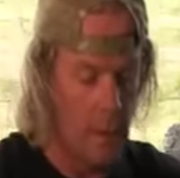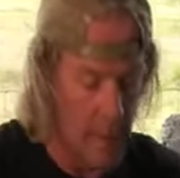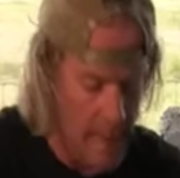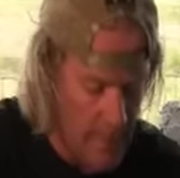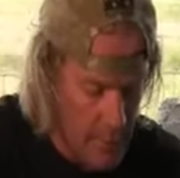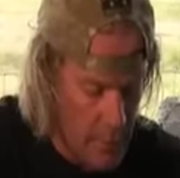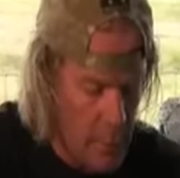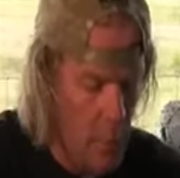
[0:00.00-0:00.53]
All
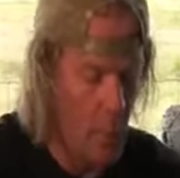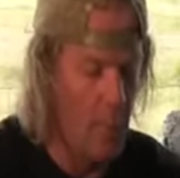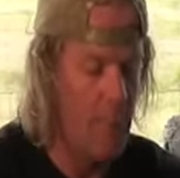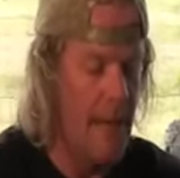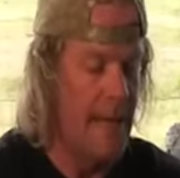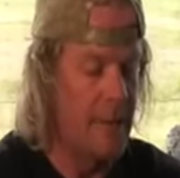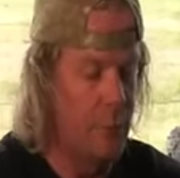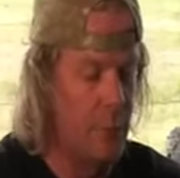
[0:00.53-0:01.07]
right,
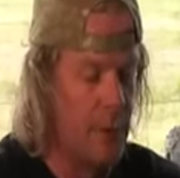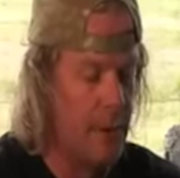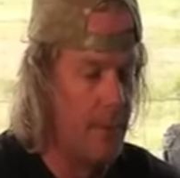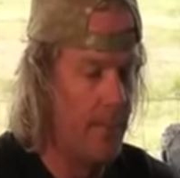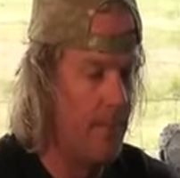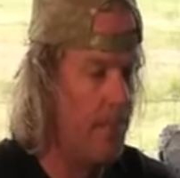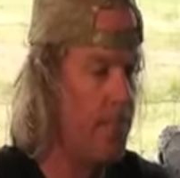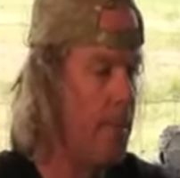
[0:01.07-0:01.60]
going back to
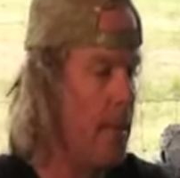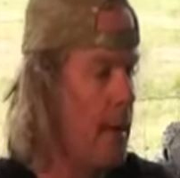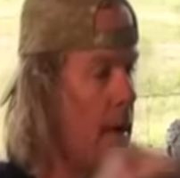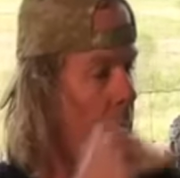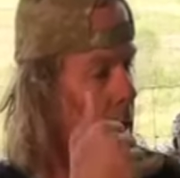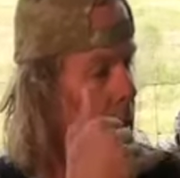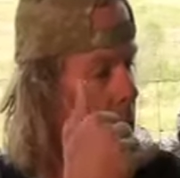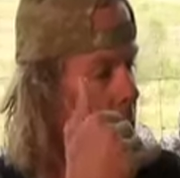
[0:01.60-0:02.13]
it.
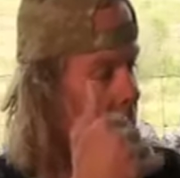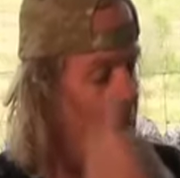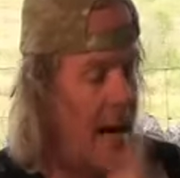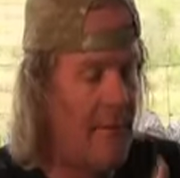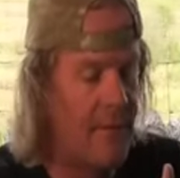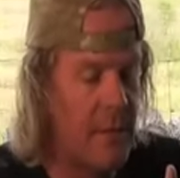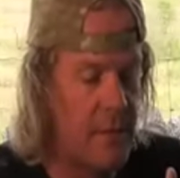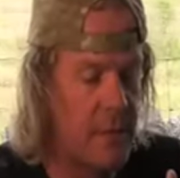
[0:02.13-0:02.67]

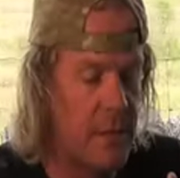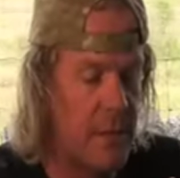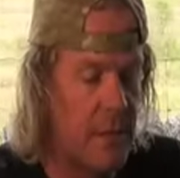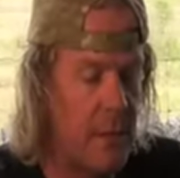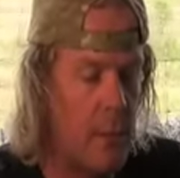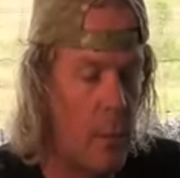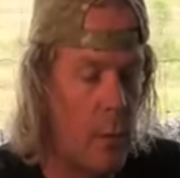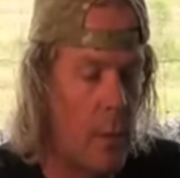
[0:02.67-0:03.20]

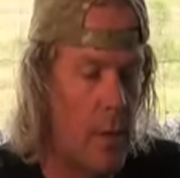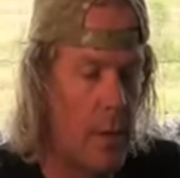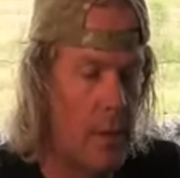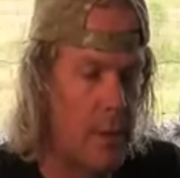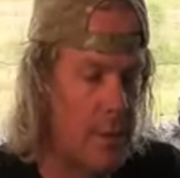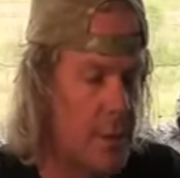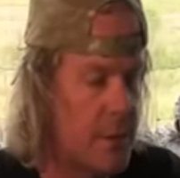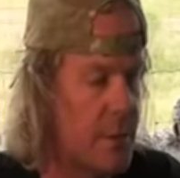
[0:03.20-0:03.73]
Obviously, we want a
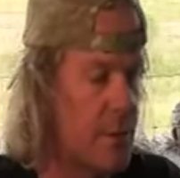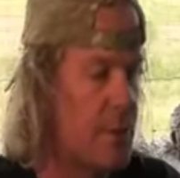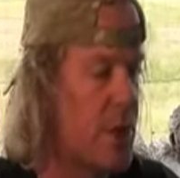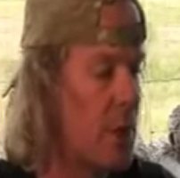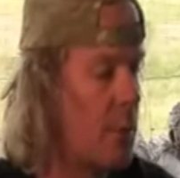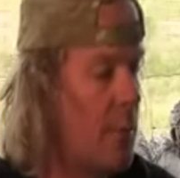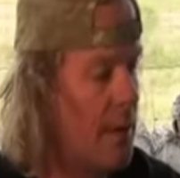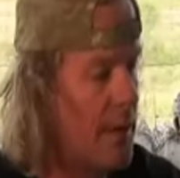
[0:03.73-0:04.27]
consistent
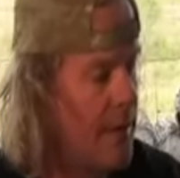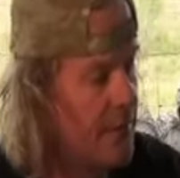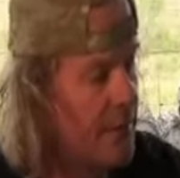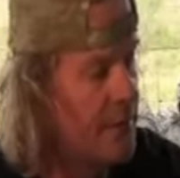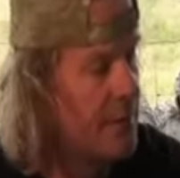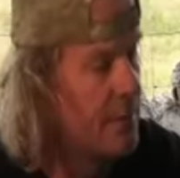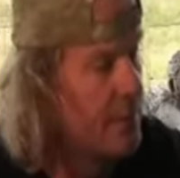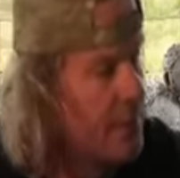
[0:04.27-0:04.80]
cheek weld
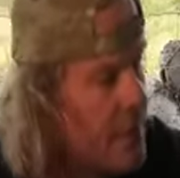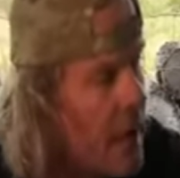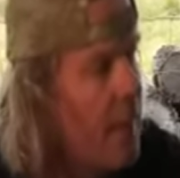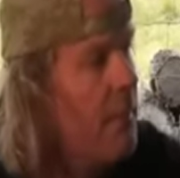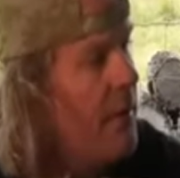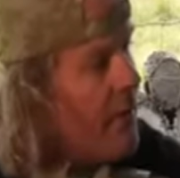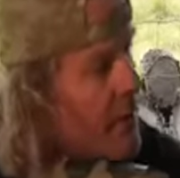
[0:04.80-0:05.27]
every single time.